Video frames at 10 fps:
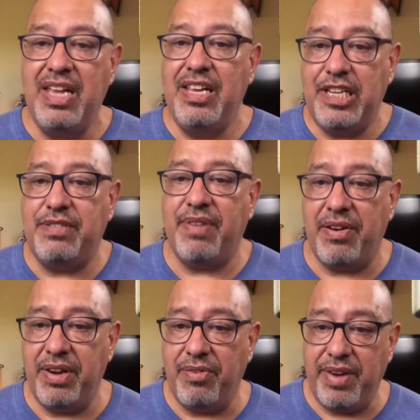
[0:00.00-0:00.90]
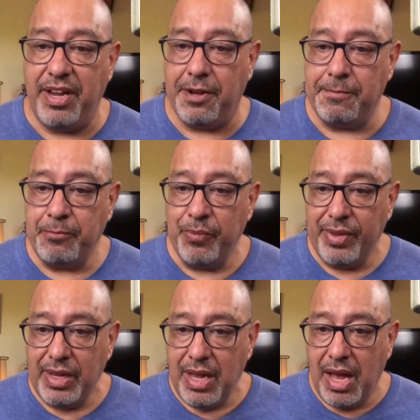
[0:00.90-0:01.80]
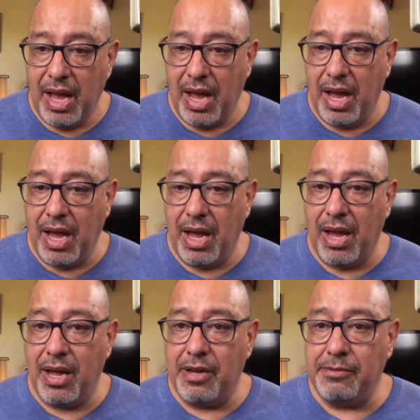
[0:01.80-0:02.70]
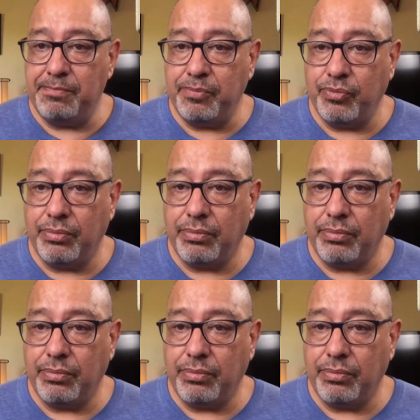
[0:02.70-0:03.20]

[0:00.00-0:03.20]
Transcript: is very real. And